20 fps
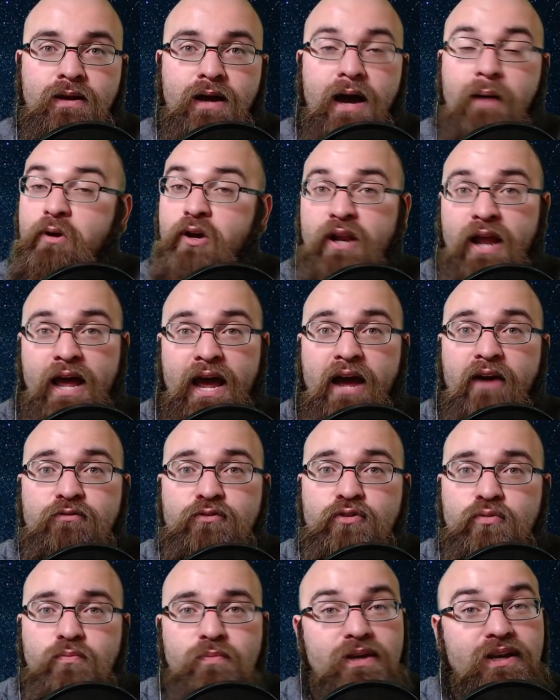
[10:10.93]
I'm going to have
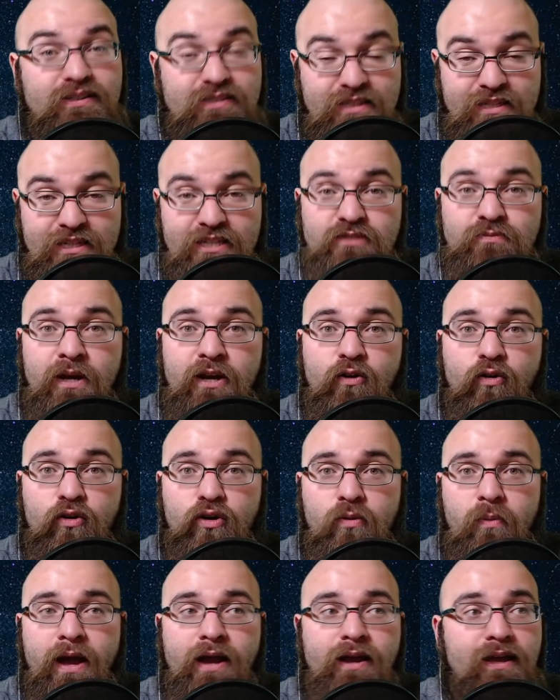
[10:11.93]
to because he is my
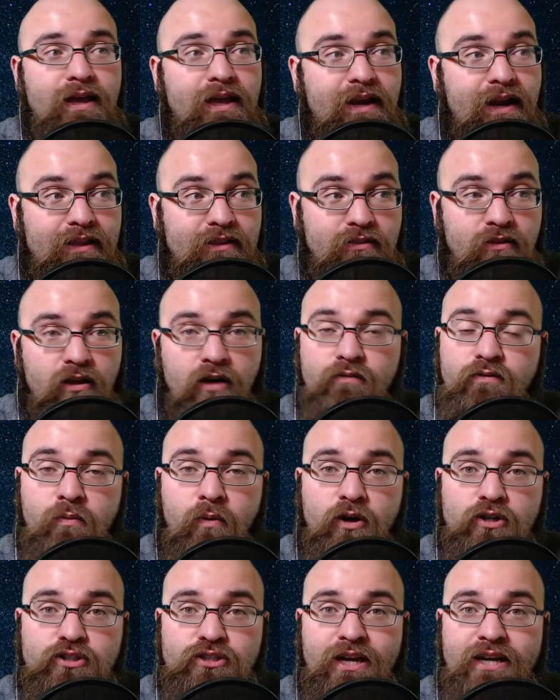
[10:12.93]
quarterback, and I love
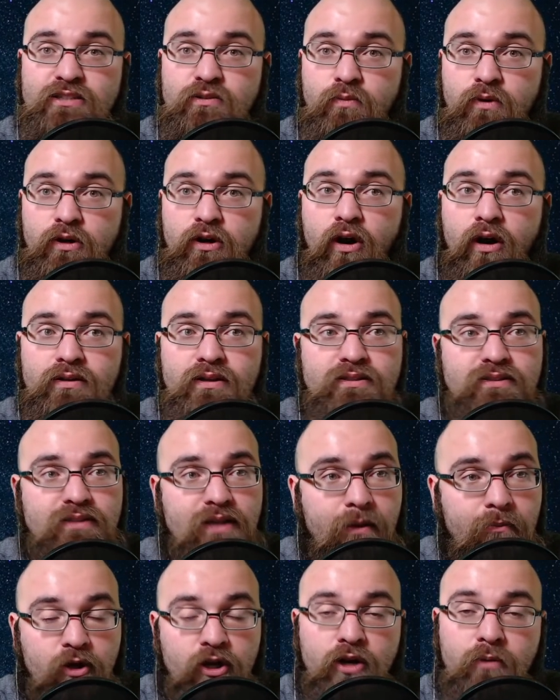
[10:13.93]
Lamar Jackson regardless.
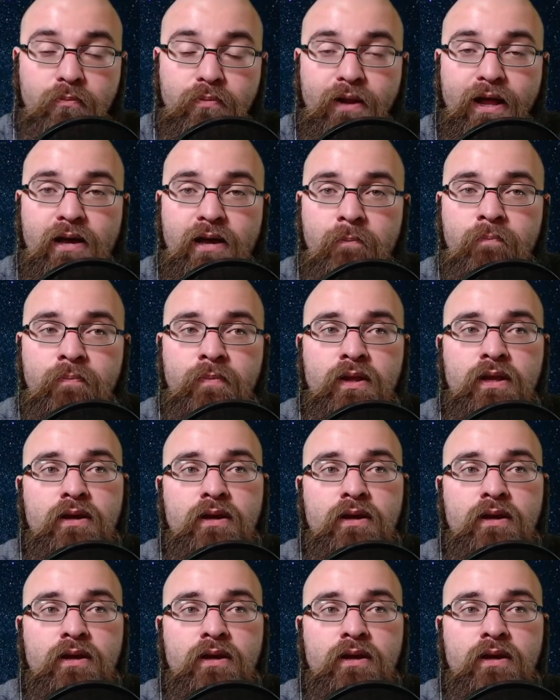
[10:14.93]
I'm going to play him.